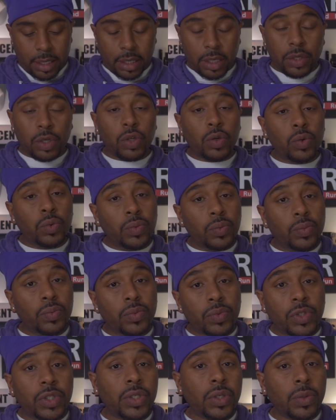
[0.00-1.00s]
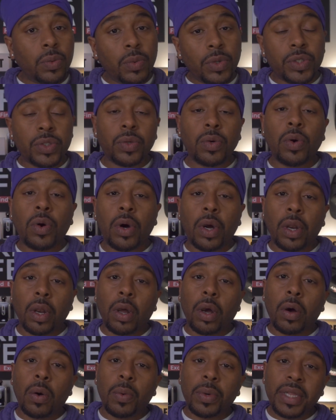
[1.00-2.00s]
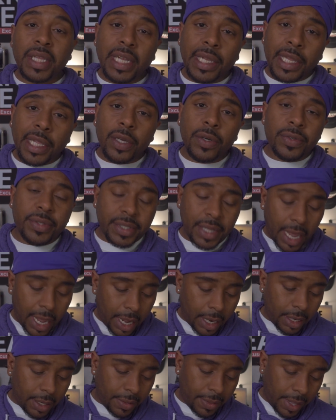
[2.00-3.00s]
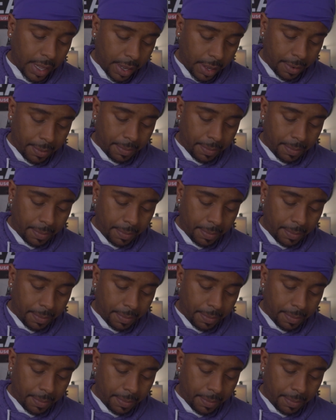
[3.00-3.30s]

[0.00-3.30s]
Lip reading: due to what's going on with the legal side of that.